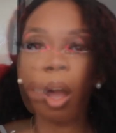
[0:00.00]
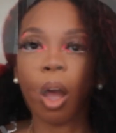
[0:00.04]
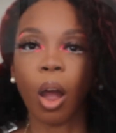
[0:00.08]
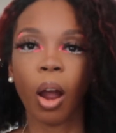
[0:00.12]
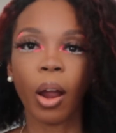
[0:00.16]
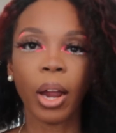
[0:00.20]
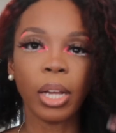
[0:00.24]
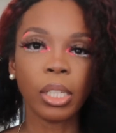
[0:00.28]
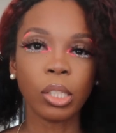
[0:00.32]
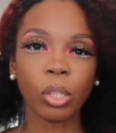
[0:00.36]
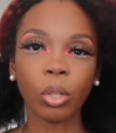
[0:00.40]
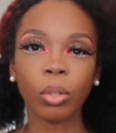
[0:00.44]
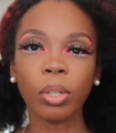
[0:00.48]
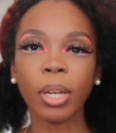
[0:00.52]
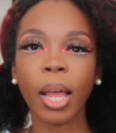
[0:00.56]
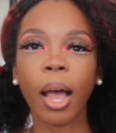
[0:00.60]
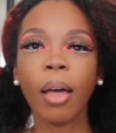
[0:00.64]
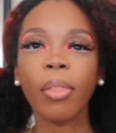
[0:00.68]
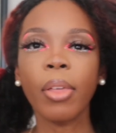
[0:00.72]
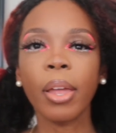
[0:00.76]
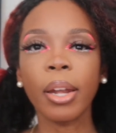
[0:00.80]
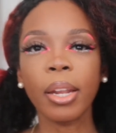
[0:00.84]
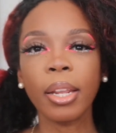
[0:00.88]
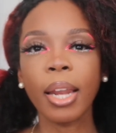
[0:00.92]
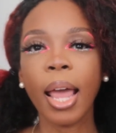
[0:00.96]
All right, so
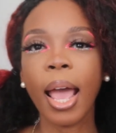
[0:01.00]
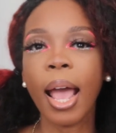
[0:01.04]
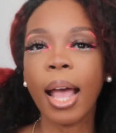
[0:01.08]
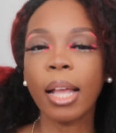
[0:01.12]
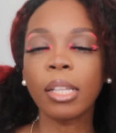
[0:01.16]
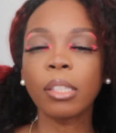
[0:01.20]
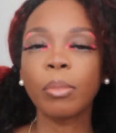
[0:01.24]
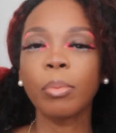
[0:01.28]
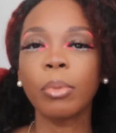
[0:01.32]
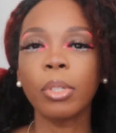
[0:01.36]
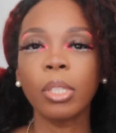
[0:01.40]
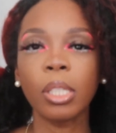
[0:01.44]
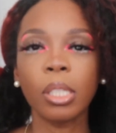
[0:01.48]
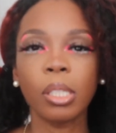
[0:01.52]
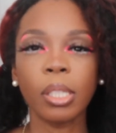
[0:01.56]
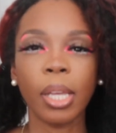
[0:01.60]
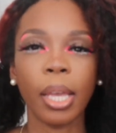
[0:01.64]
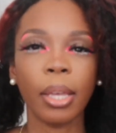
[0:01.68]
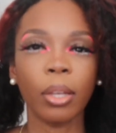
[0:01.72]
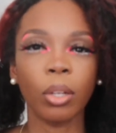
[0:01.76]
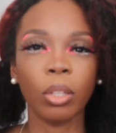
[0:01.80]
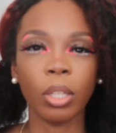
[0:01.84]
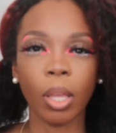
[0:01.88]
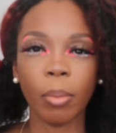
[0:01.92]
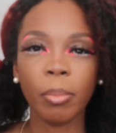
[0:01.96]
now that it has been
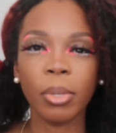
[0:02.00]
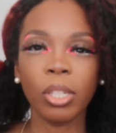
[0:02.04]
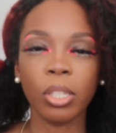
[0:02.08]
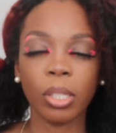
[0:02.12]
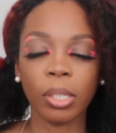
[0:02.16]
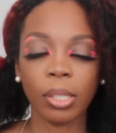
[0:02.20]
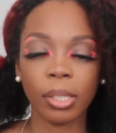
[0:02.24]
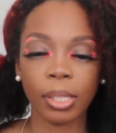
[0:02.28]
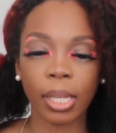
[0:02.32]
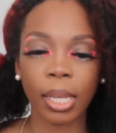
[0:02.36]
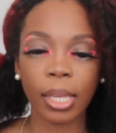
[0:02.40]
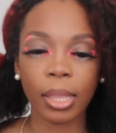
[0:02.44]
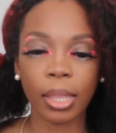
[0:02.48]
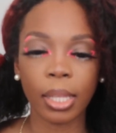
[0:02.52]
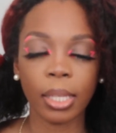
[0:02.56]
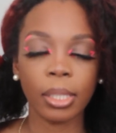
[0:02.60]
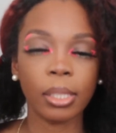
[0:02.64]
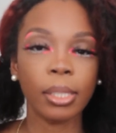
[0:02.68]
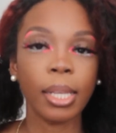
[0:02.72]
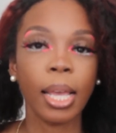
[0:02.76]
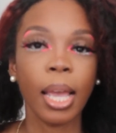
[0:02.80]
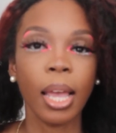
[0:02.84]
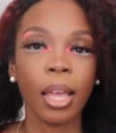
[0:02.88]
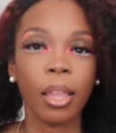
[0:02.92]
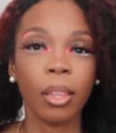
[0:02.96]
detangled, let me just say
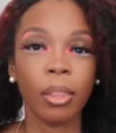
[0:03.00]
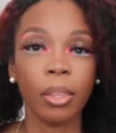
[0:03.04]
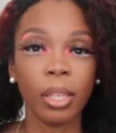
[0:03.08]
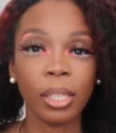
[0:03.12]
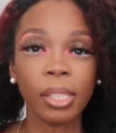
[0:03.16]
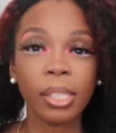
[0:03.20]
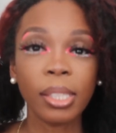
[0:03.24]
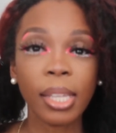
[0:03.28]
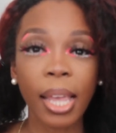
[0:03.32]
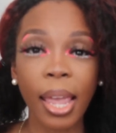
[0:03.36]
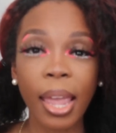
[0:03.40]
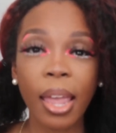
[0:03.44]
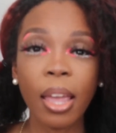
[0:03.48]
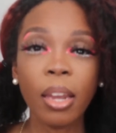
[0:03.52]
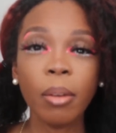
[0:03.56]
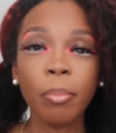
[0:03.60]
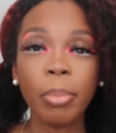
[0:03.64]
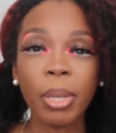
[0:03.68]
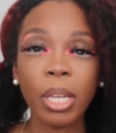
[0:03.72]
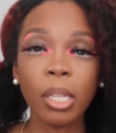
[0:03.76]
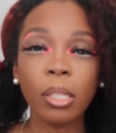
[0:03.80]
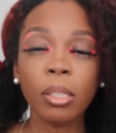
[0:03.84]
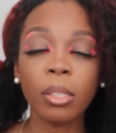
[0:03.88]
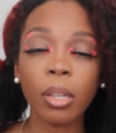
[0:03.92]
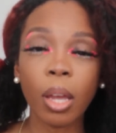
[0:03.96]
this. This can
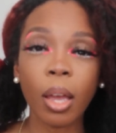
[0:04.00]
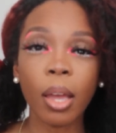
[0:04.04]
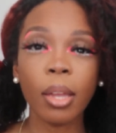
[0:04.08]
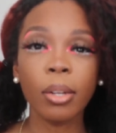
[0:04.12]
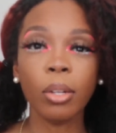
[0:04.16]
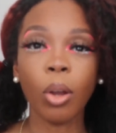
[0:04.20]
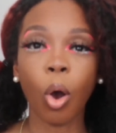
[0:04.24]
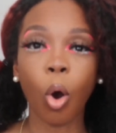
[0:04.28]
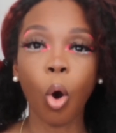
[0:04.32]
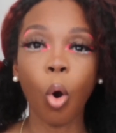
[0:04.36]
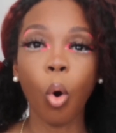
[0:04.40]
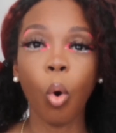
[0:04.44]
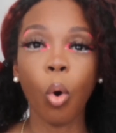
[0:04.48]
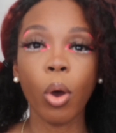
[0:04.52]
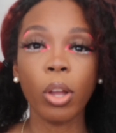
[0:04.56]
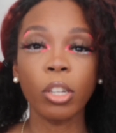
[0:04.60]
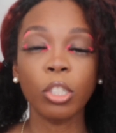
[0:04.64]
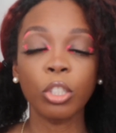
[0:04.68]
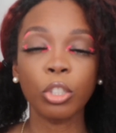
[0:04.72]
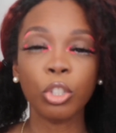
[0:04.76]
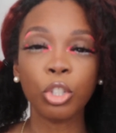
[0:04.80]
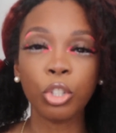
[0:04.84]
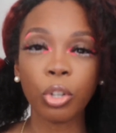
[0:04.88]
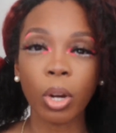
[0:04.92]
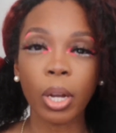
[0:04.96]
be done
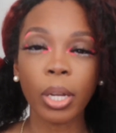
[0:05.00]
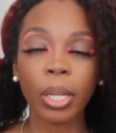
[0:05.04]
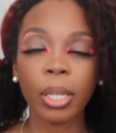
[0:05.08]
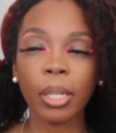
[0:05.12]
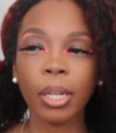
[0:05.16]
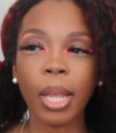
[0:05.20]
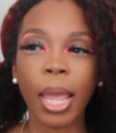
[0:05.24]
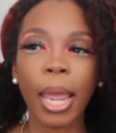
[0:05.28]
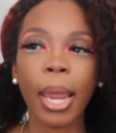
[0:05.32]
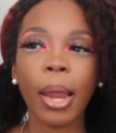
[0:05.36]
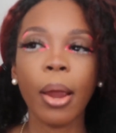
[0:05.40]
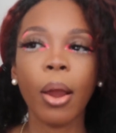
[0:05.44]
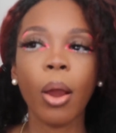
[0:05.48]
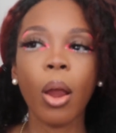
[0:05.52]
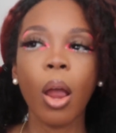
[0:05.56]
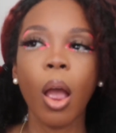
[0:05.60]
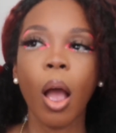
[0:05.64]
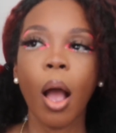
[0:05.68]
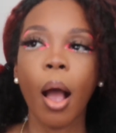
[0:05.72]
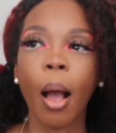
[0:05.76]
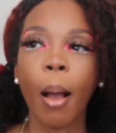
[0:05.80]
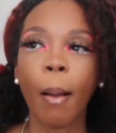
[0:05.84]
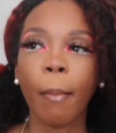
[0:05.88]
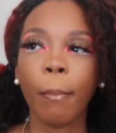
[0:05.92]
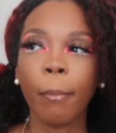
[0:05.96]
on shrunken hair,
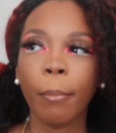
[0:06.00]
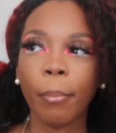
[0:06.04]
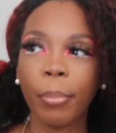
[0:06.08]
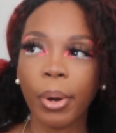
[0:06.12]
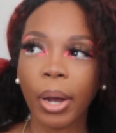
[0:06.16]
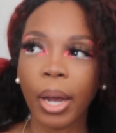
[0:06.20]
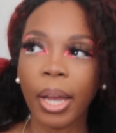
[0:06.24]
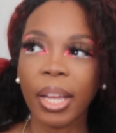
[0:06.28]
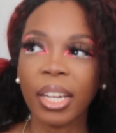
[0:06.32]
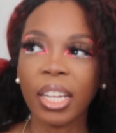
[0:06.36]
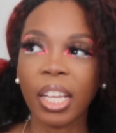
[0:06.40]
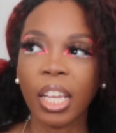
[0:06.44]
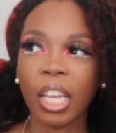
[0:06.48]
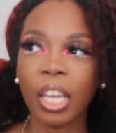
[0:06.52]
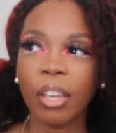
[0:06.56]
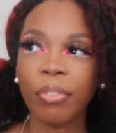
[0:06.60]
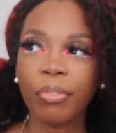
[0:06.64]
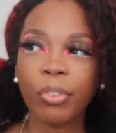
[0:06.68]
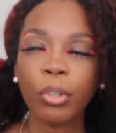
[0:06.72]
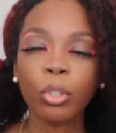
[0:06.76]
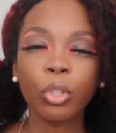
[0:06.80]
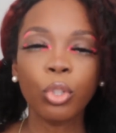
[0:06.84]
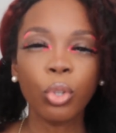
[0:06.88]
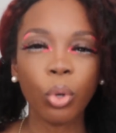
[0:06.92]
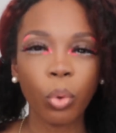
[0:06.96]
but
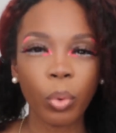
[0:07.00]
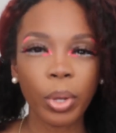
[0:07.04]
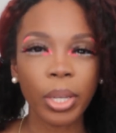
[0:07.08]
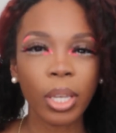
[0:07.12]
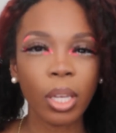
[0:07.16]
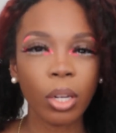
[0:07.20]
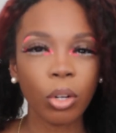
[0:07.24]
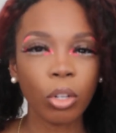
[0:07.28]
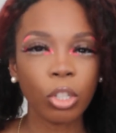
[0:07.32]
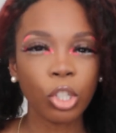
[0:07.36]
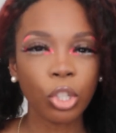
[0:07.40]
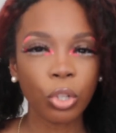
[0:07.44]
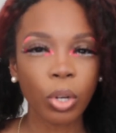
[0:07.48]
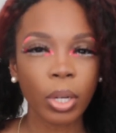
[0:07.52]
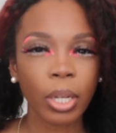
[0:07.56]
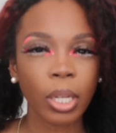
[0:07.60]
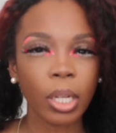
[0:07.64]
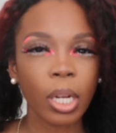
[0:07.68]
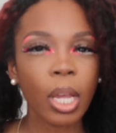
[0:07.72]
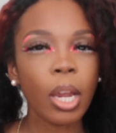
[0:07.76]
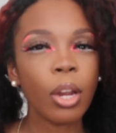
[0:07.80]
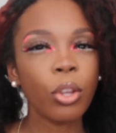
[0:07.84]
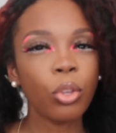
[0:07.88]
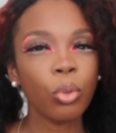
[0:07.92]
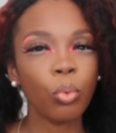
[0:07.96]
if you're doing it on
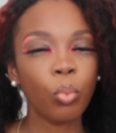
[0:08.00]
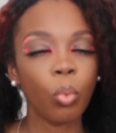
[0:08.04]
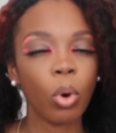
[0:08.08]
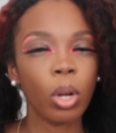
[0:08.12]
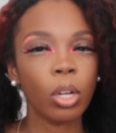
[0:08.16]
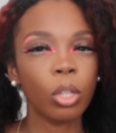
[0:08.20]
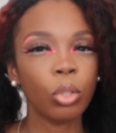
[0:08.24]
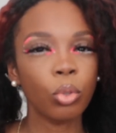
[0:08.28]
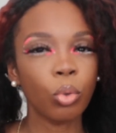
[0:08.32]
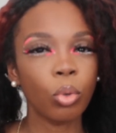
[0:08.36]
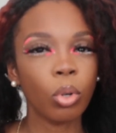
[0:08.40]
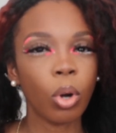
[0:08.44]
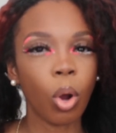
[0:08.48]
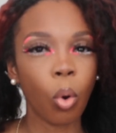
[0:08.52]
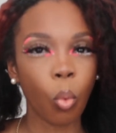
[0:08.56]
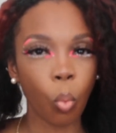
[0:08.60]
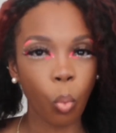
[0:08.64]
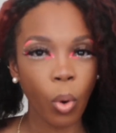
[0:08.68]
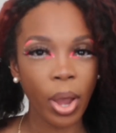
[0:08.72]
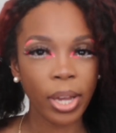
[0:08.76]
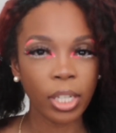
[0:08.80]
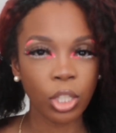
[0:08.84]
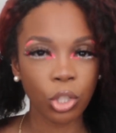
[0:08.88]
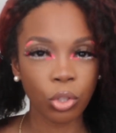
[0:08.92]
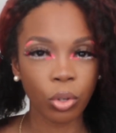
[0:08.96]
shrunken hair, you want to do it on
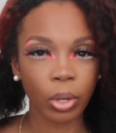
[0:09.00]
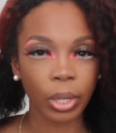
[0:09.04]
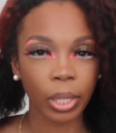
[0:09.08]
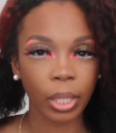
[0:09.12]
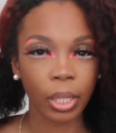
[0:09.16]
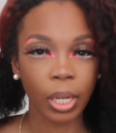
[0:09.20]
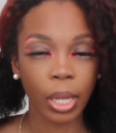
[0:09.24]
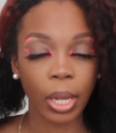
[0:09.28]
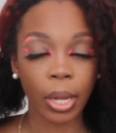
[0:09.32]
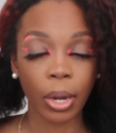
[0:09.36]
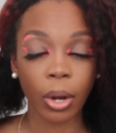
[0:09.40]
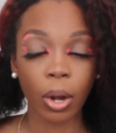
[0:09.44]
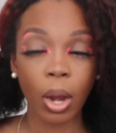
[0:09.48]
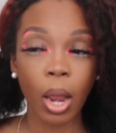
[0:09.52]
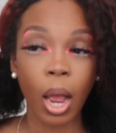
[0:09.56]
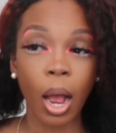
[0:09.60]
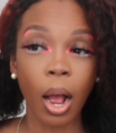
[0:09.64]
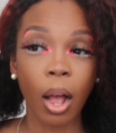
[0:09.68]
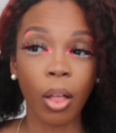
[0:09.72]
wet shrunken hair.